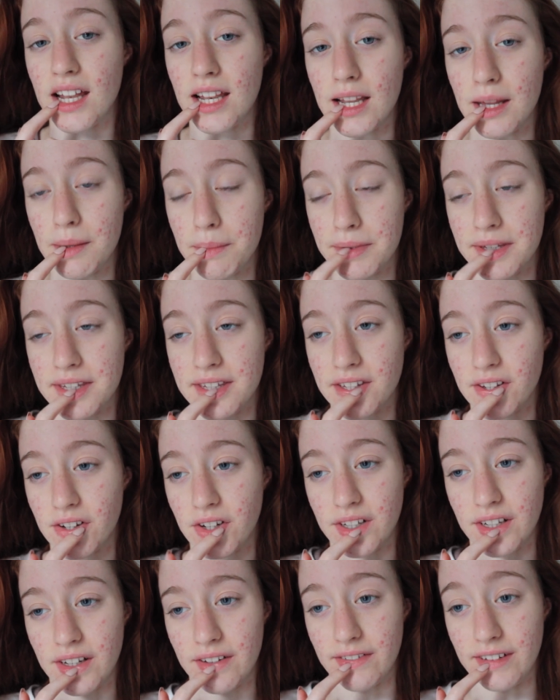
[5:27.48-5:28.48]
Lips
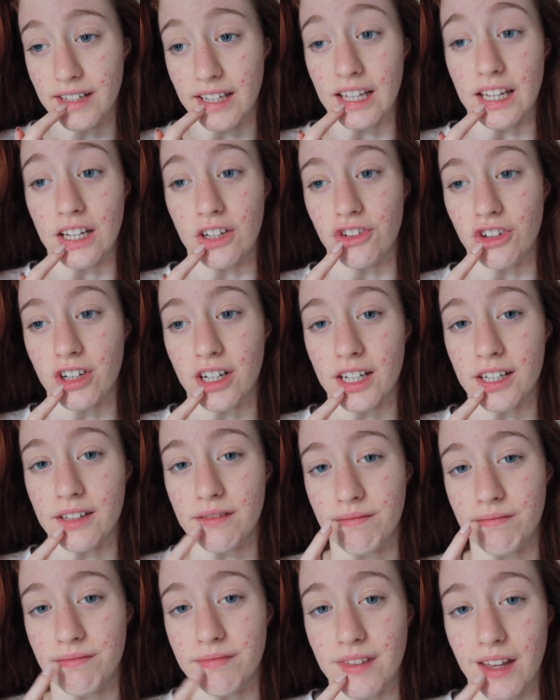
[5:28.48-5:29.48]
are definitely getting drier,
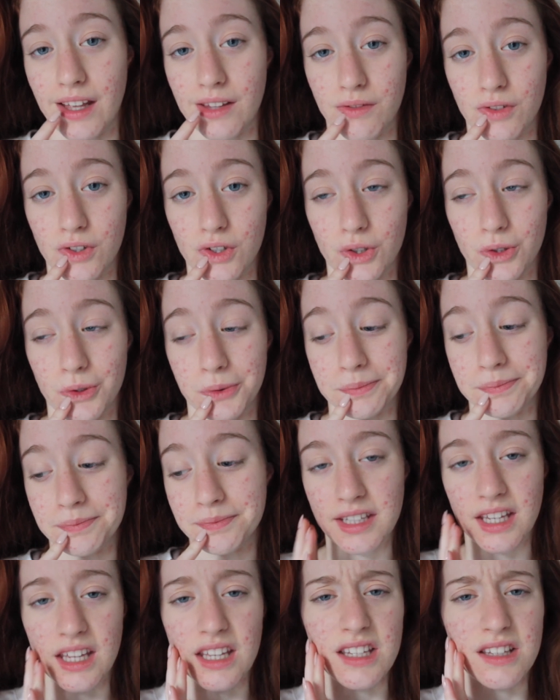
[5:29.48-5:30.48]
that's for sure.
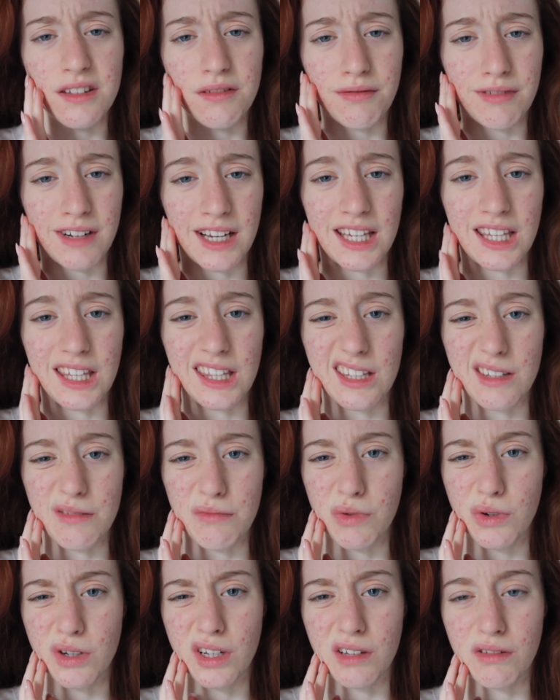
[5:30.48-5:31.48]
Skin isn't flaky this
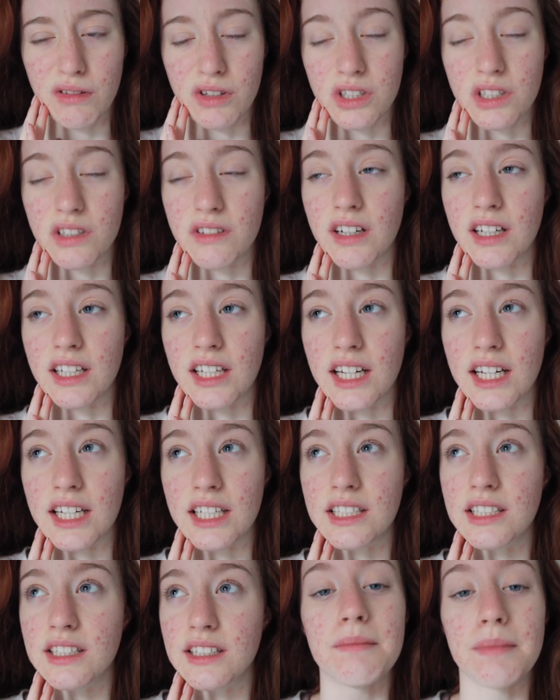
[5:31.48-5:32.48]
morning, which is quite
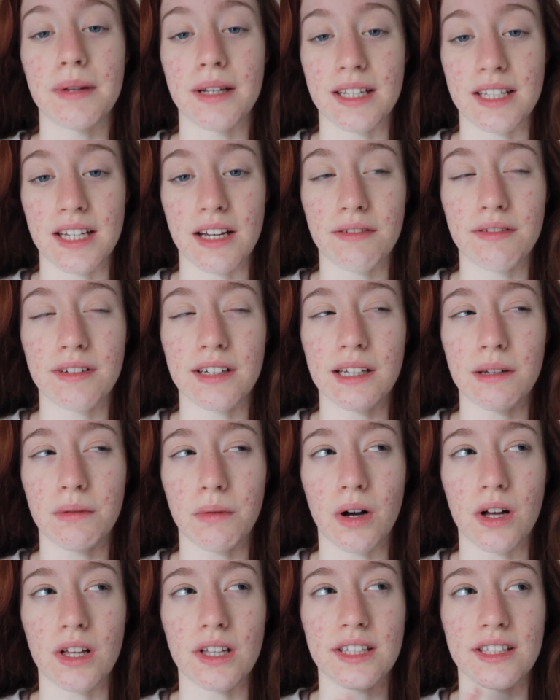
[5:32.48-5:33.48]
nice, but it definitely
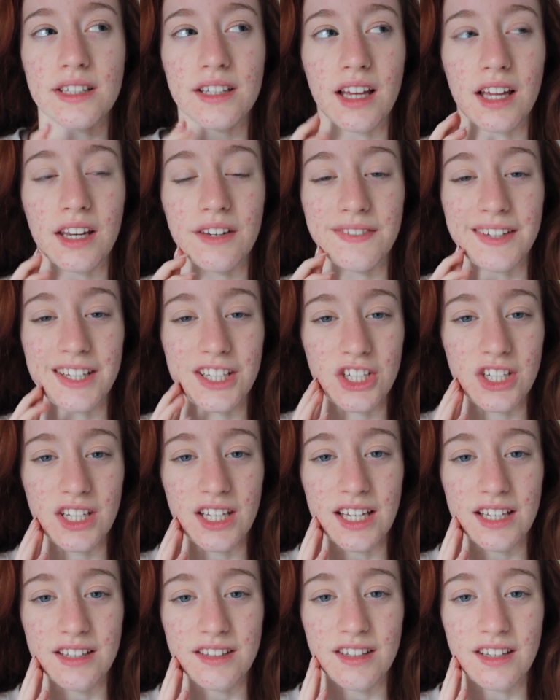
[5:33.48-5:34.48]
was kind of itchy
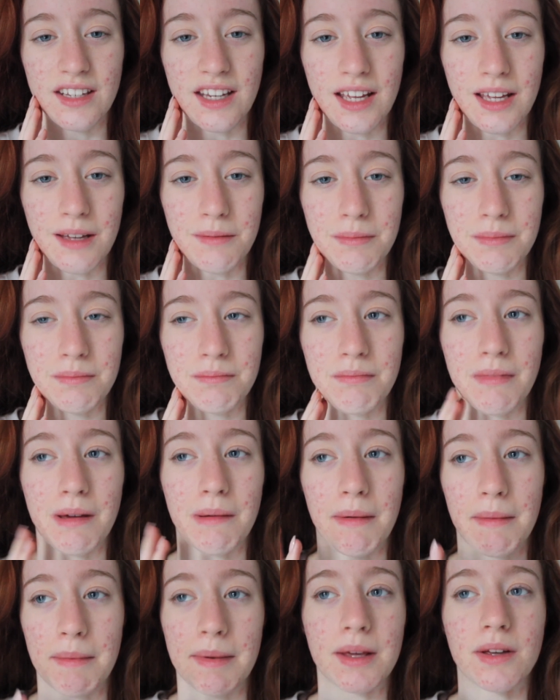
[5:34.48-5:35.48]
yesterday,
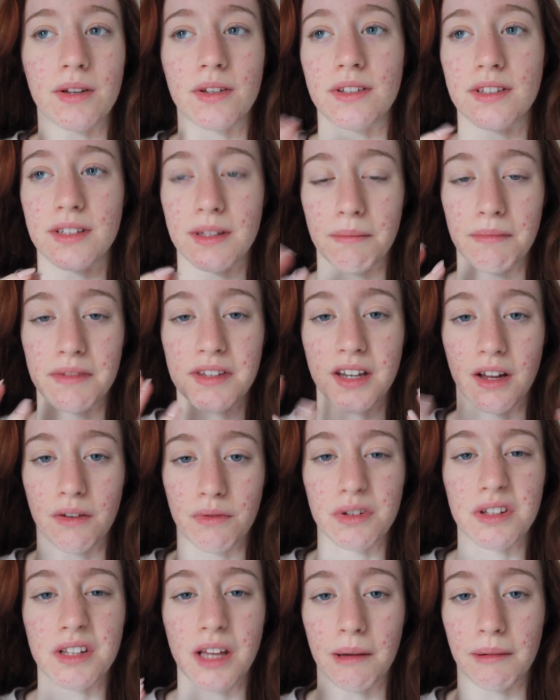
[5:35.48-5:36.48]
maybe because some stuff
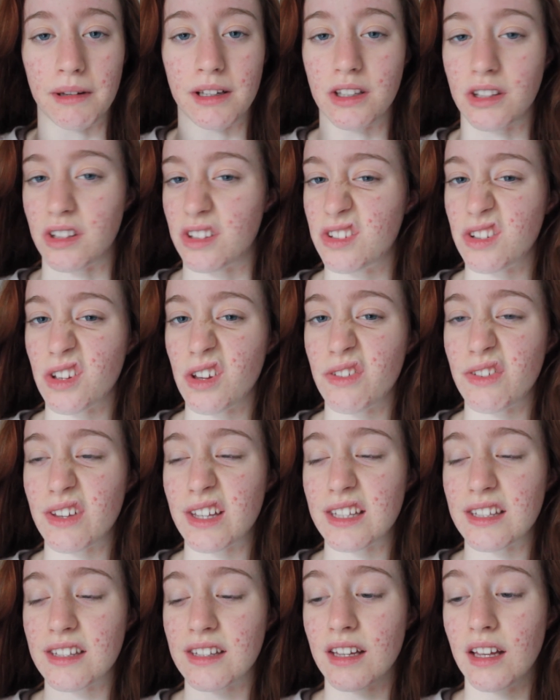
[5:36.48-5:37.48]
was coming to the
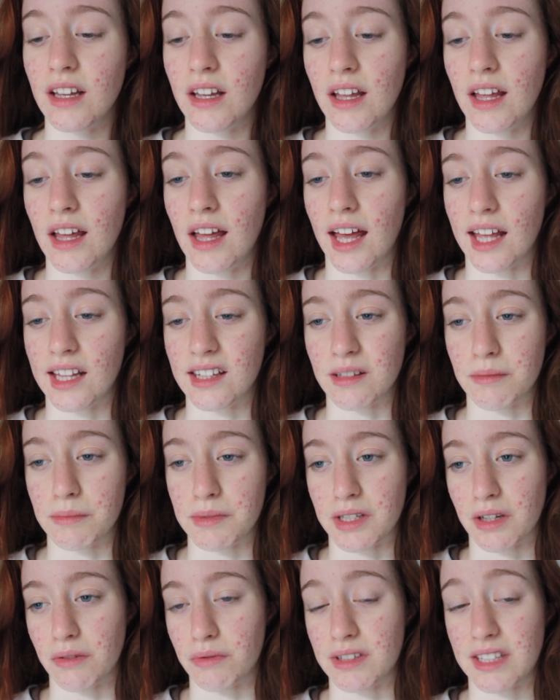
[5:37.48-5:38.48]
surface and some
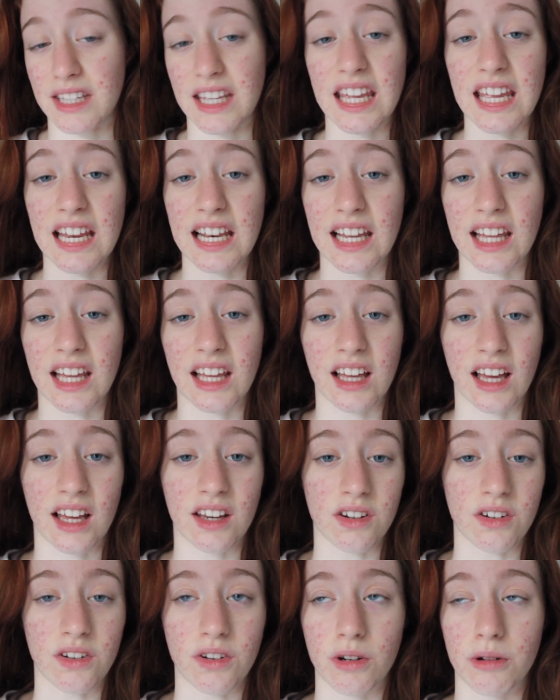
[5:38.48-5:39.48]
stuff was healing, I
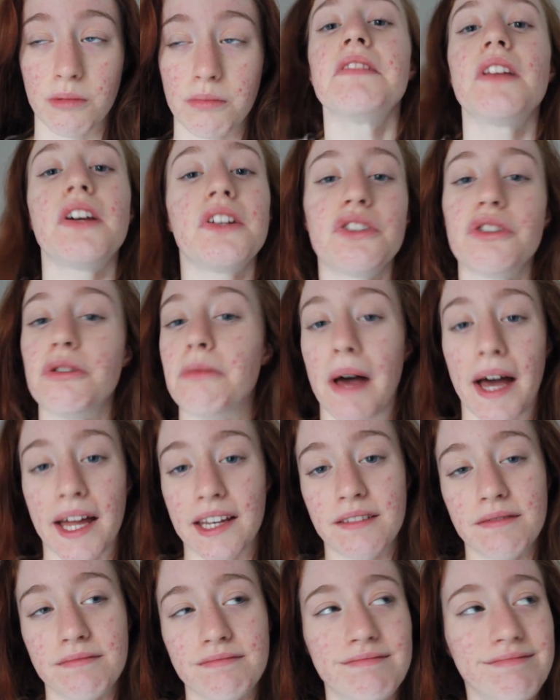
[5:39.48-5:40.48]
don't know. Not too
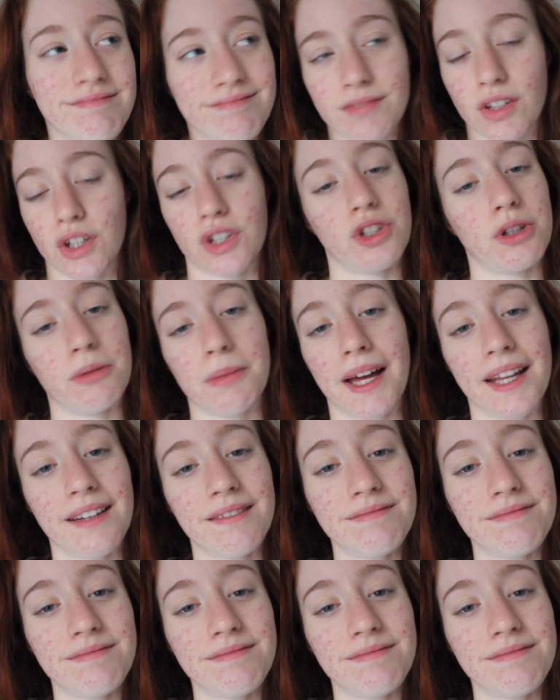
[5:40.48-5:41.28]
bad, not too bad.